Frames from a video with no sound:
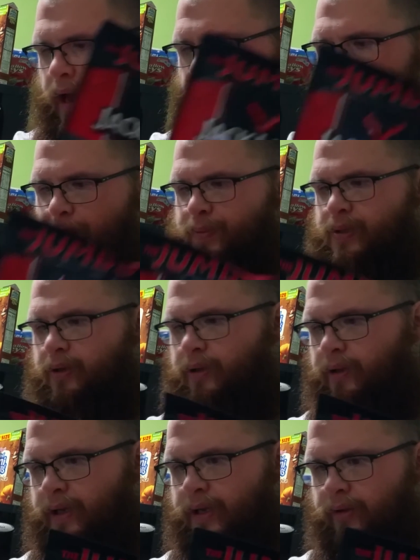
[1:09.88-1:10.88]

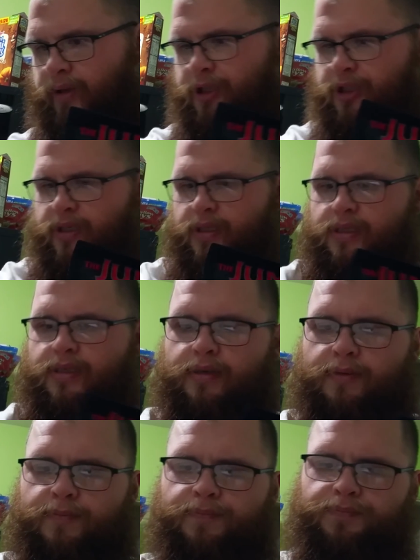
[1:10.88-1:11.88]
absolutely delicious.
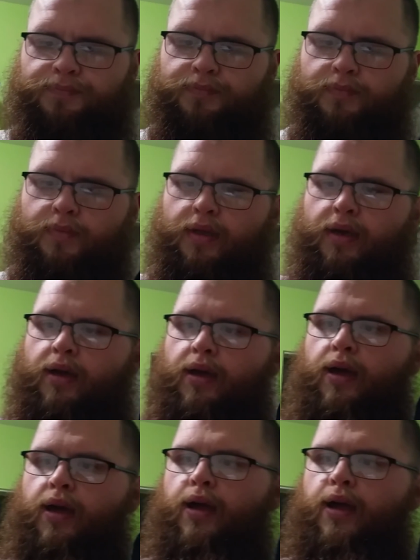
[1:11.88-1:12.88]

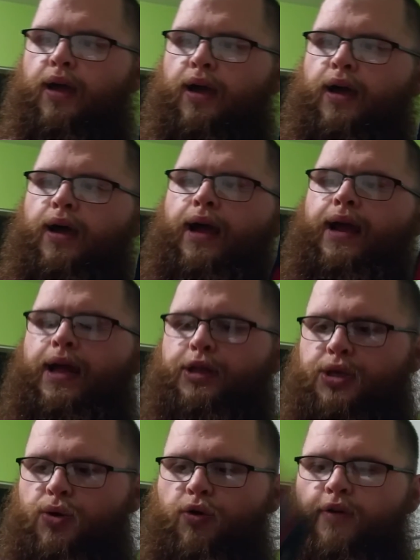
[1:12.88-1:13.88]
I got
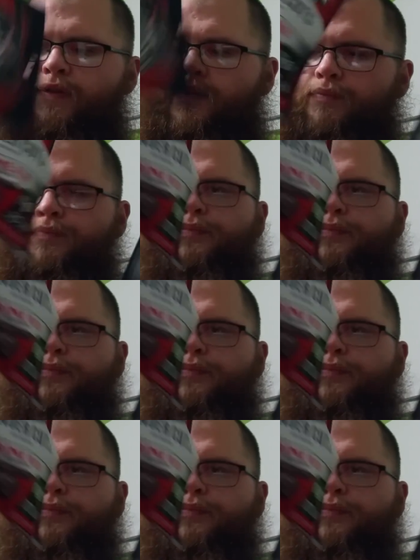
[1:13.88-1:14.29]
two of them